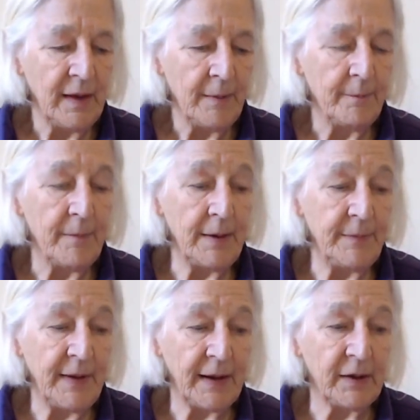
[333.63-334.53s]
Maybe
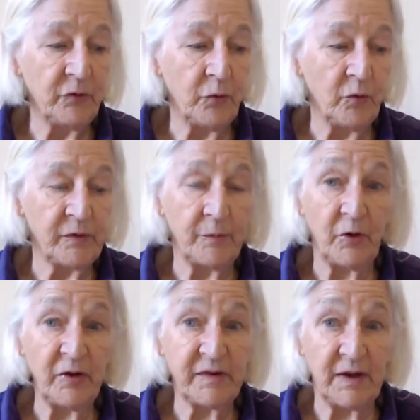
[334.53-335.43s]
I can draw some
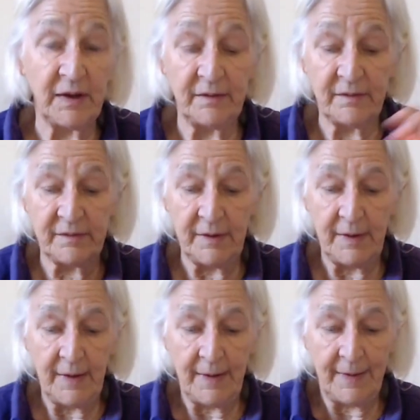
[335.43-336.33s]
cross lines.
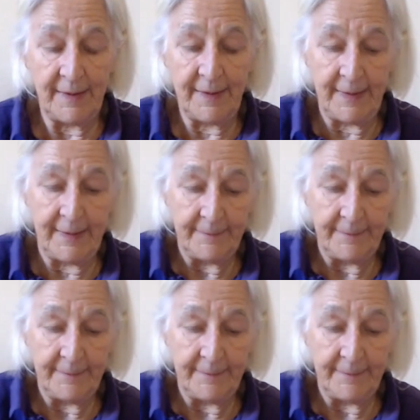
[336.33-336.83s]
Aha!